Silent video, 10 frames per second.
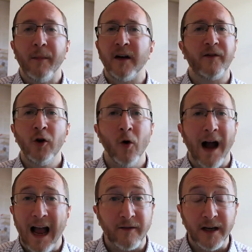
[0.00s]
But if you
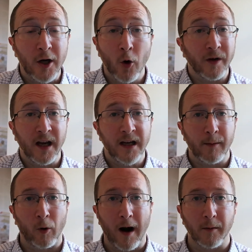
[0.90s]
don't have any known
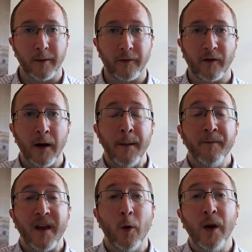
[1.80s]
kidney problems,
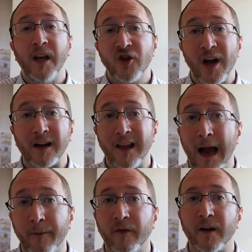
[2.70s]
and we can check
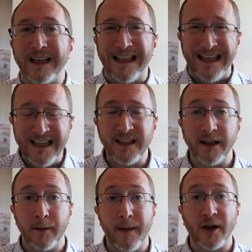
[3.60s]
labs very
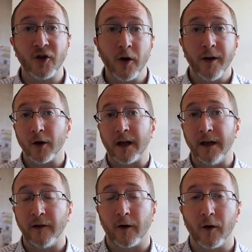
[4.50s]
easily to make sure that your
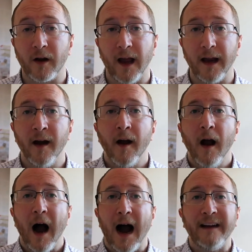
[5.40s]
kidneys are okay,
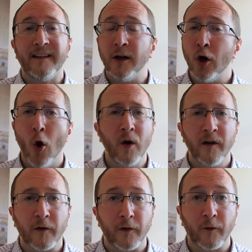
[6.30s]
I see no
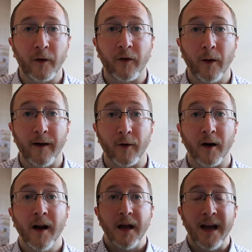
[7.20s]
concerns
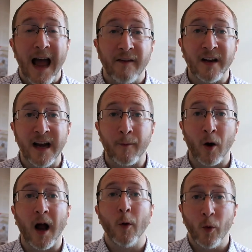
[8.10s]
whatsoever in having an
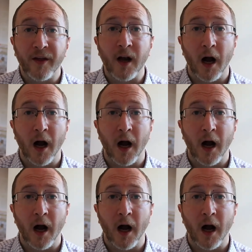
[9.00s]
MRI with